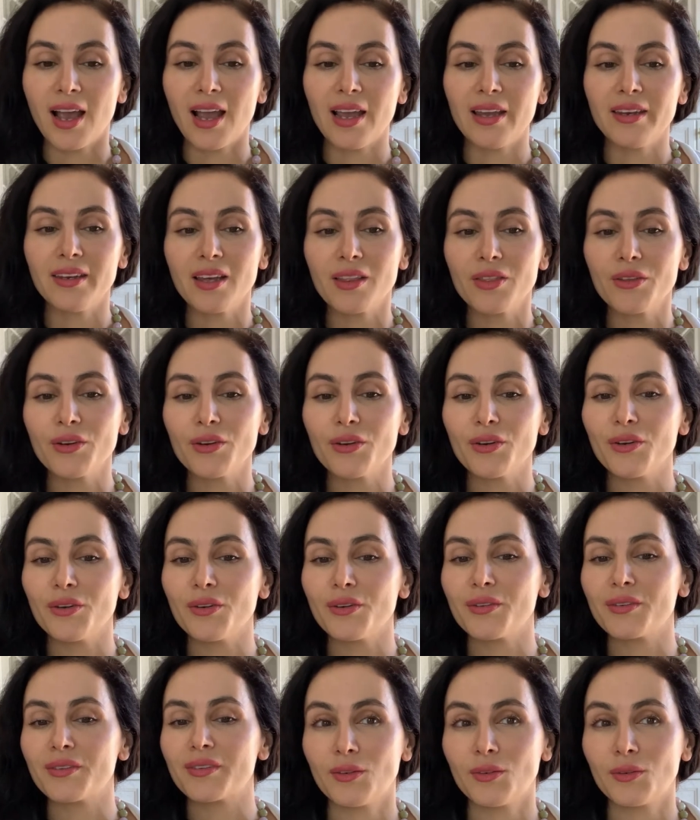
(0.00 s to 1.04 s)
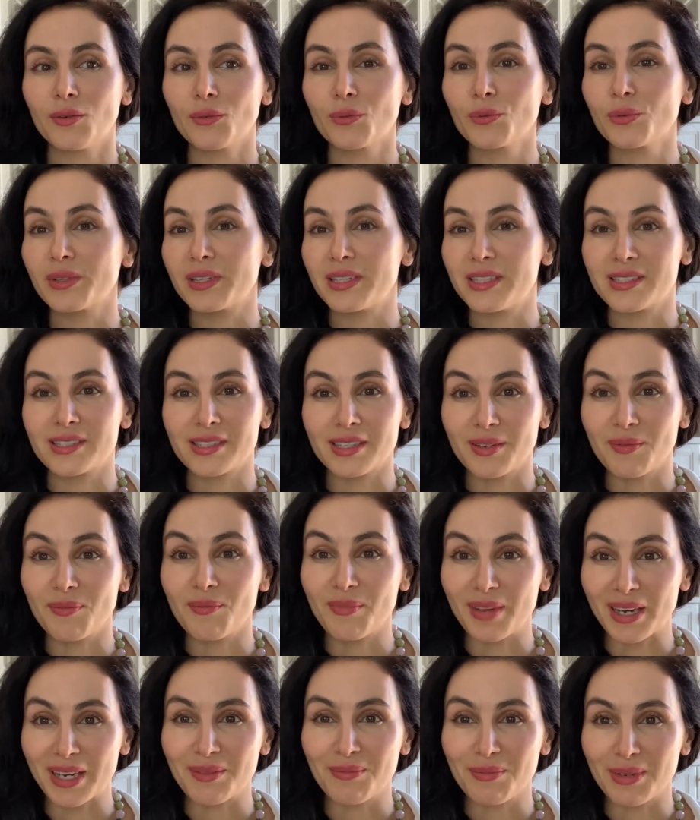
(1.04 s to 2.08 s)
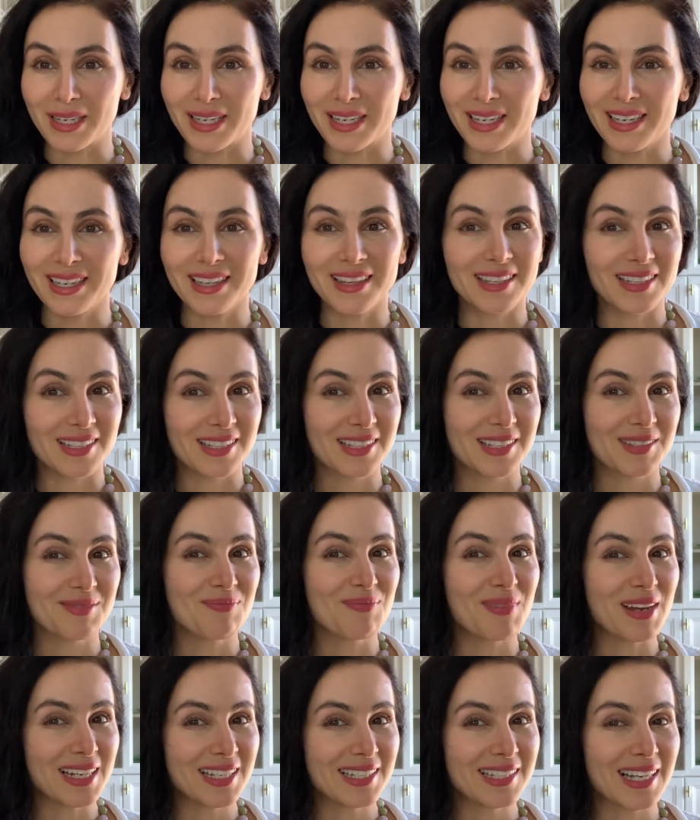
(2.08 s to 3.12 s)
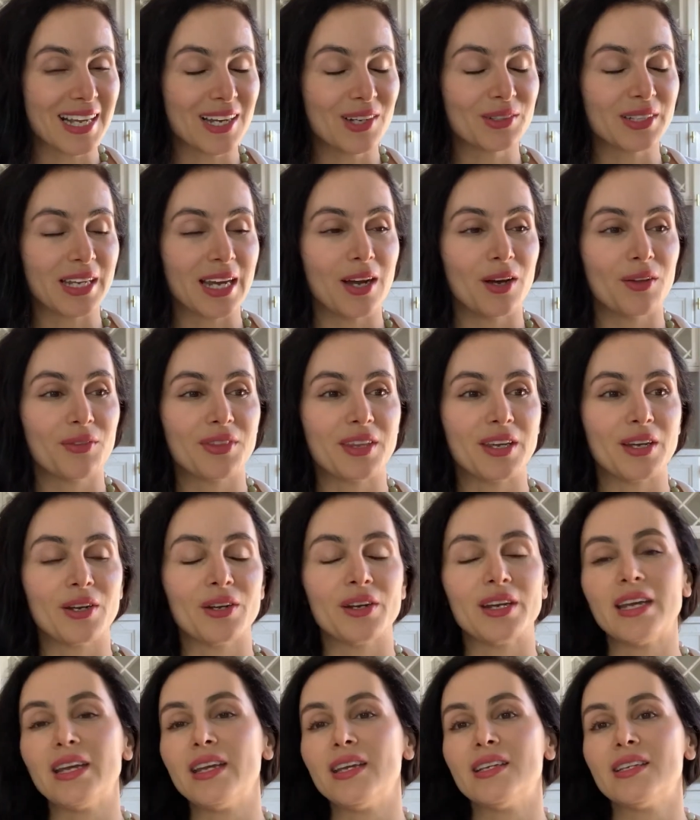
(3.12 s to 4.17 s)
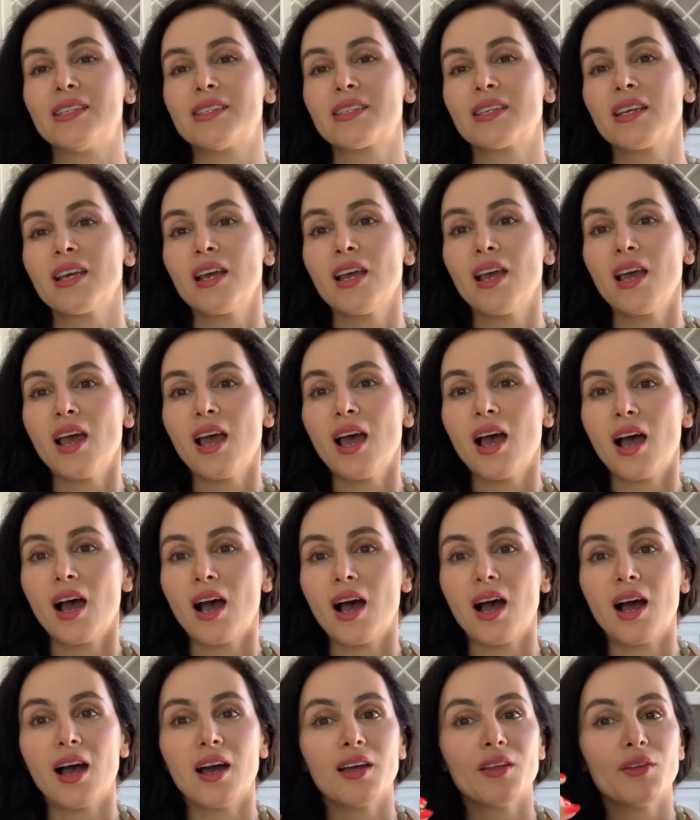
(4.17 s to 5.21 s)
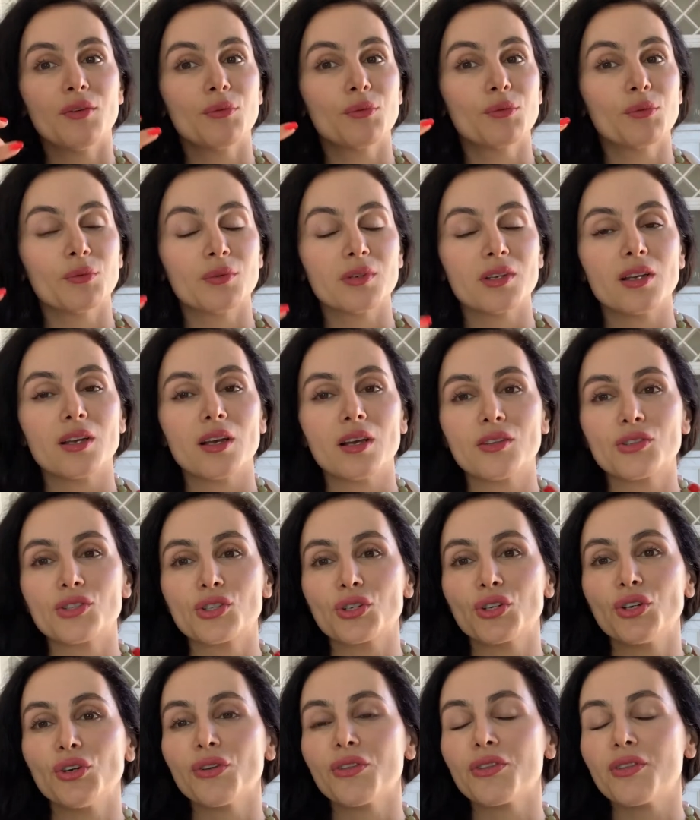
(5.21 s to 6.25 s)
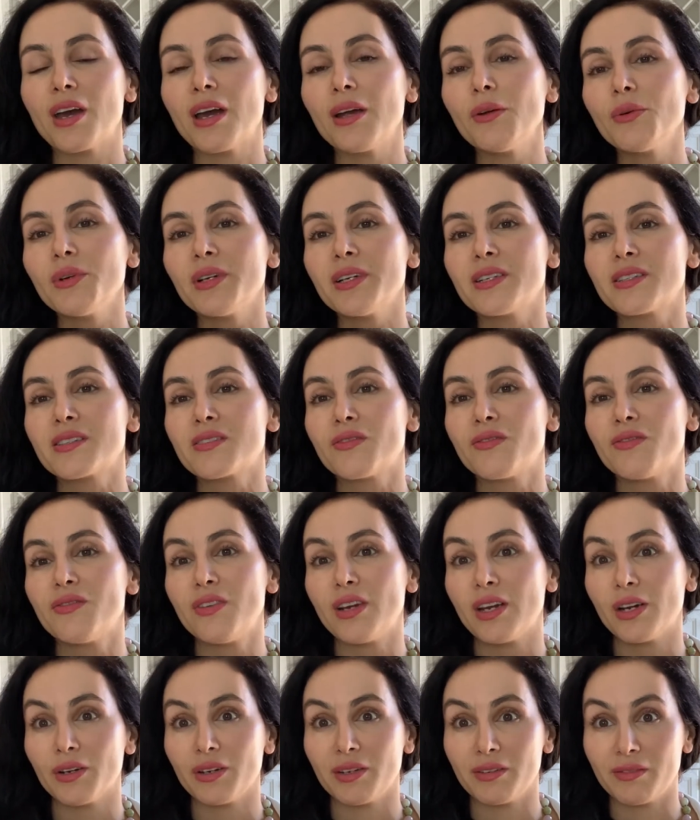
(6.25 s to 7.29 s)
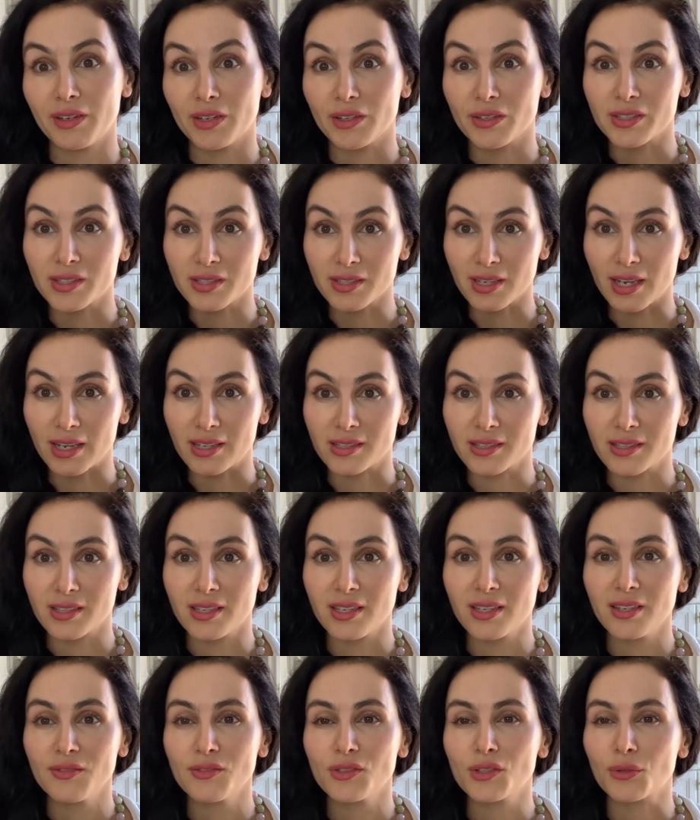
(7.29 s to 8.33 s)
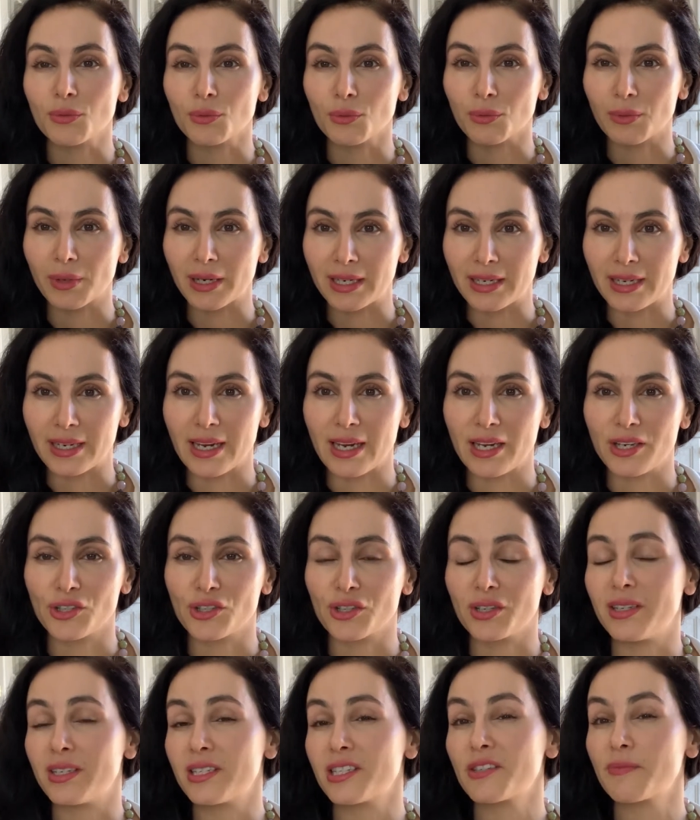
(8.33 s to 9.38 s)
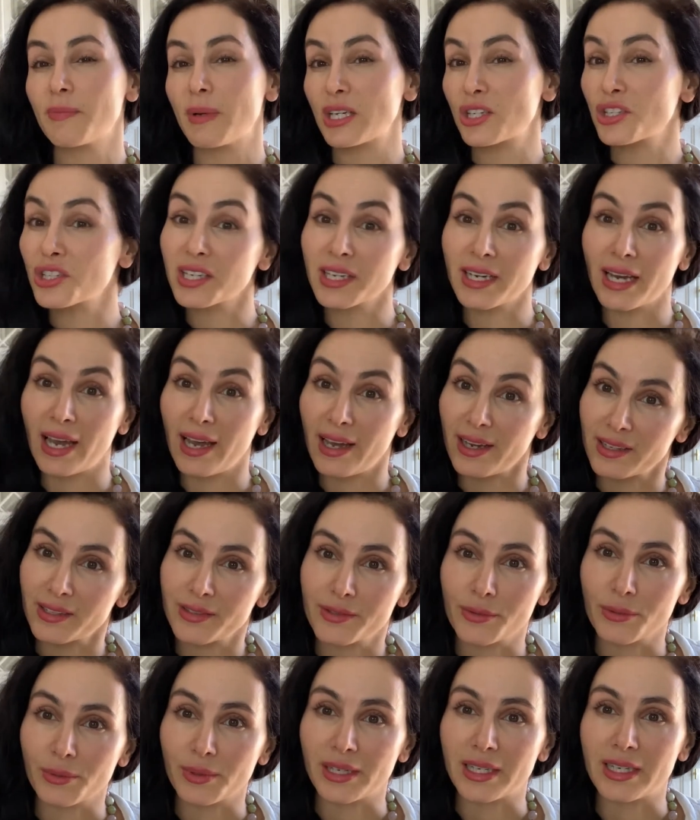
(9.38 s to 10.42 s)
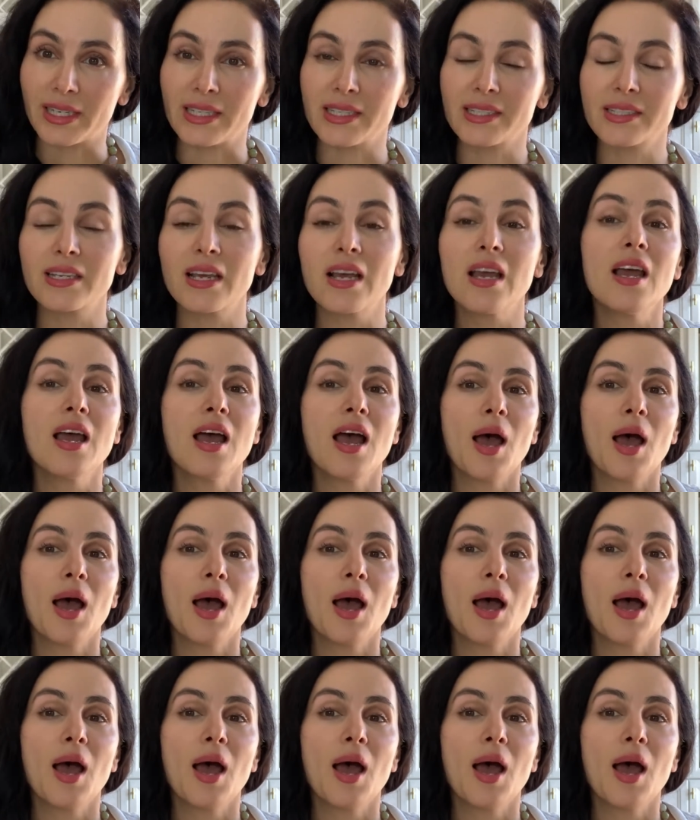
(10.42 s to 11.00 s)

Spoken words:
Another reason may be, and this may sound out there, is so your thyroid is very, very sensitive to radiation, especially X-rays.